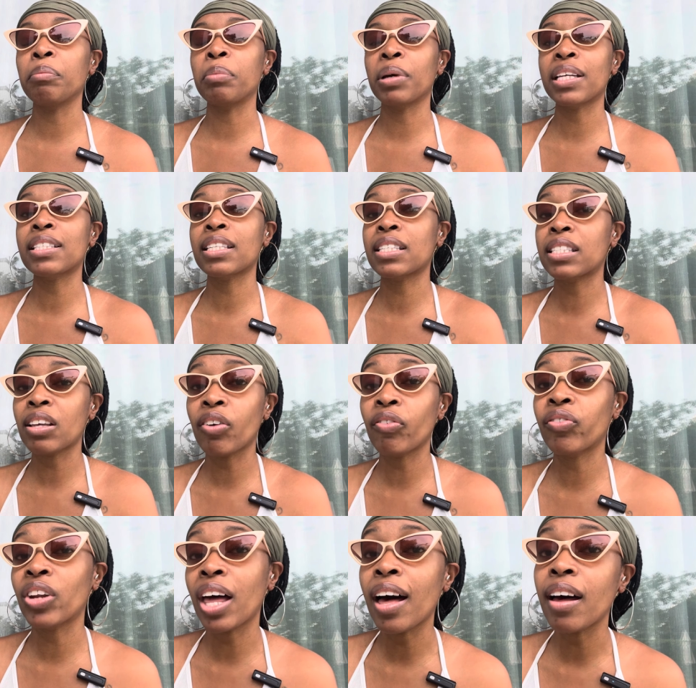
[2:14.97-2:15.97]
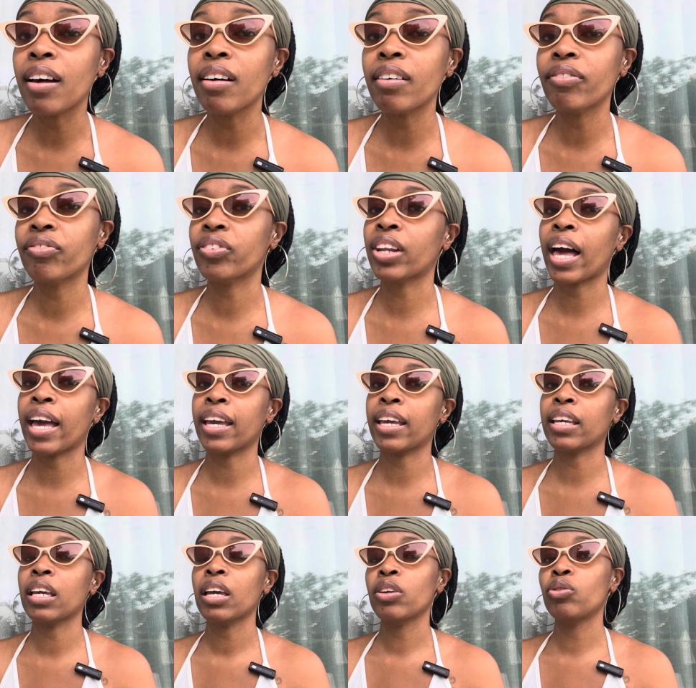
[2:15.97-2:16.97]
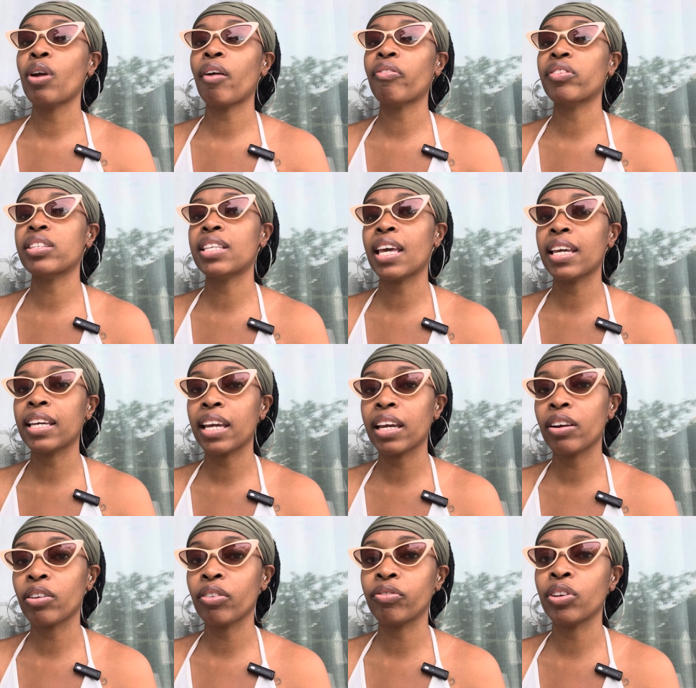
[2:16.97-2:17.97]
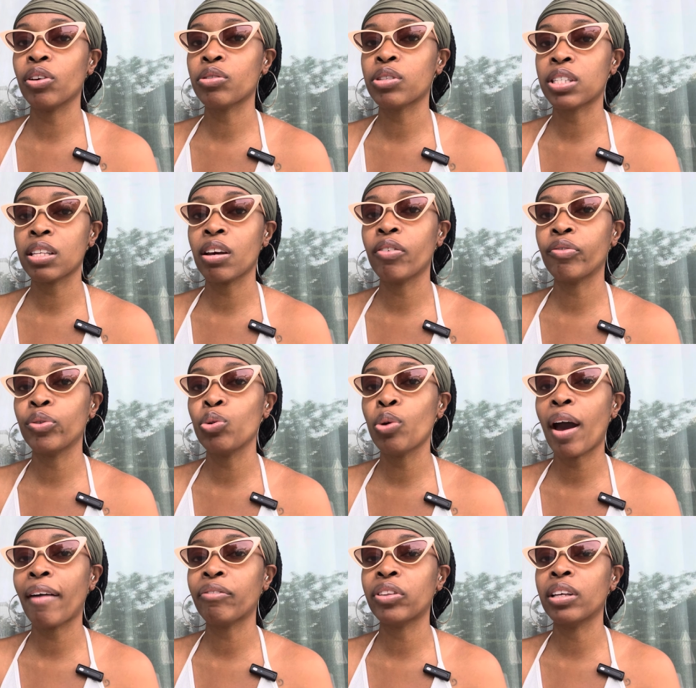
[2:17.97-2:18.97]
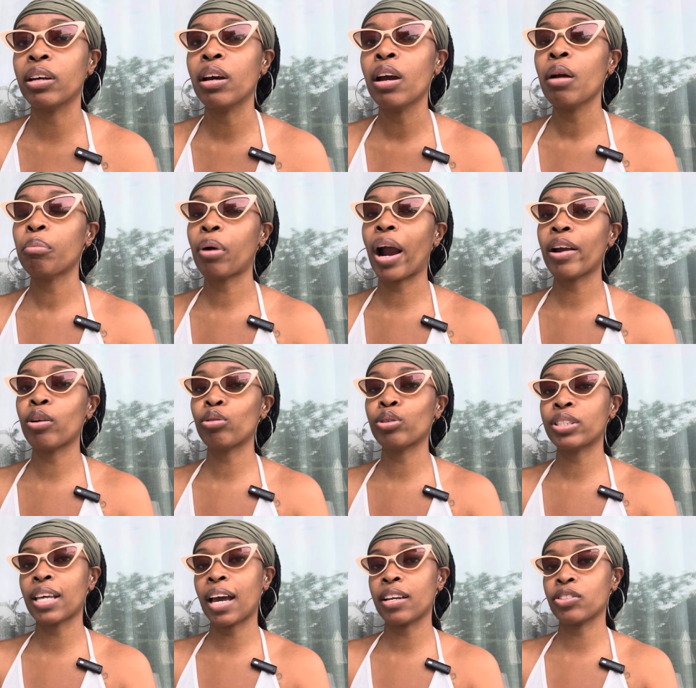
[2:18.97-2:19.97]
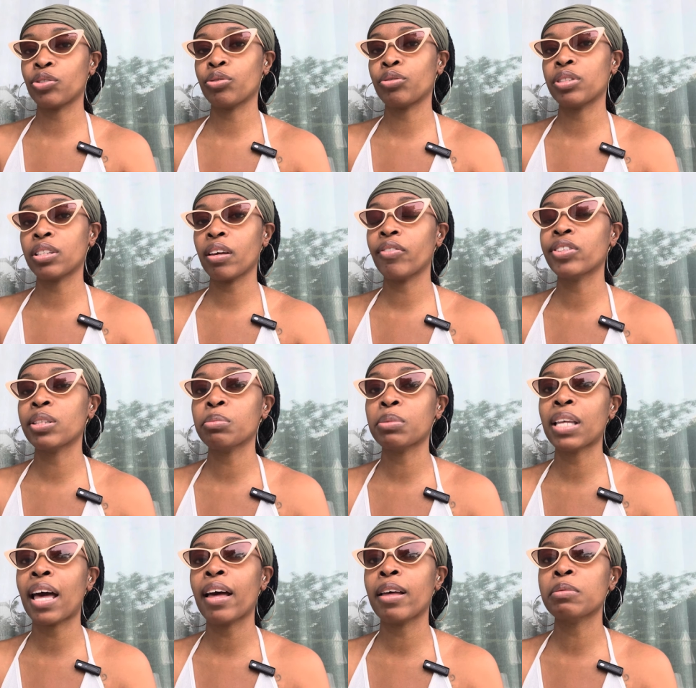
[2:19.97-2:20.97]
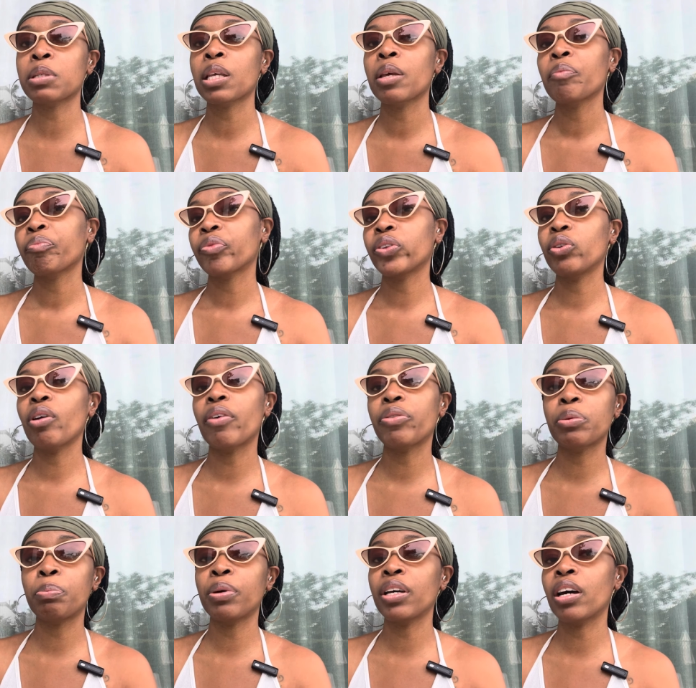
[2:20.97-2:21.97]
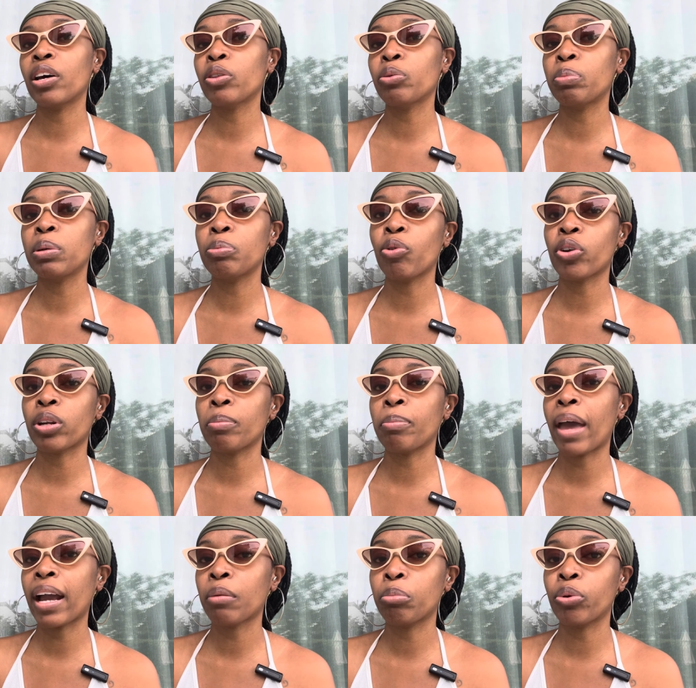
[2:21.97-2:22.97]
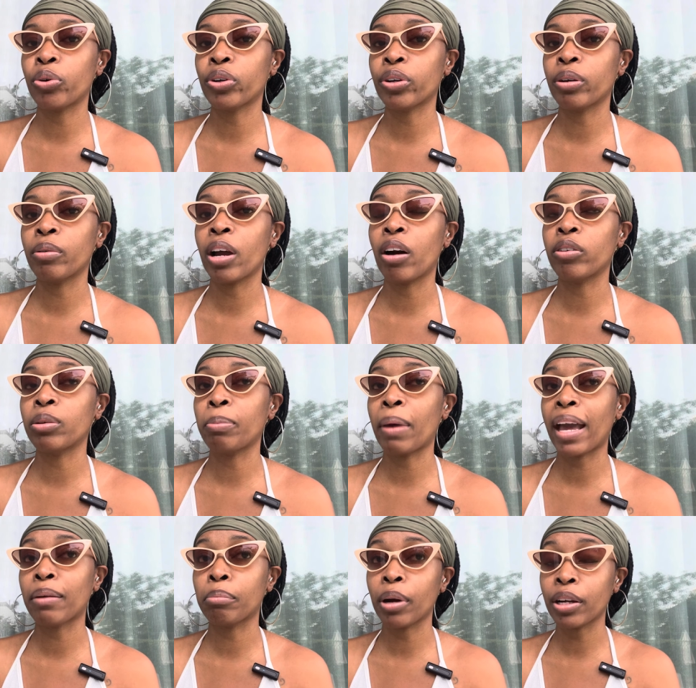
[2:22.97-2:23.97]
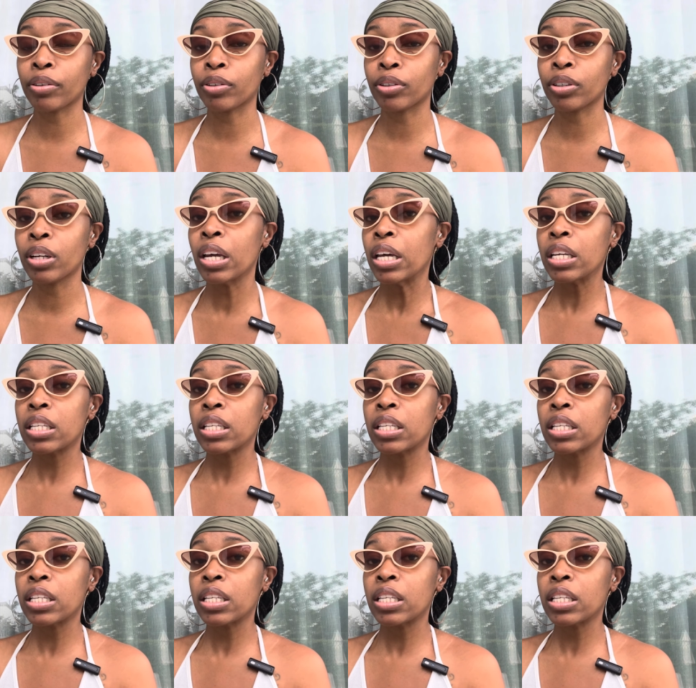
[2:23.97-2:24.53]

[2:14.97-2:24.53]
because it's self-love. Like you have to take care of yourself. You have to prioritize yourself. Sometimes you have to put other people on the back burner on the back burner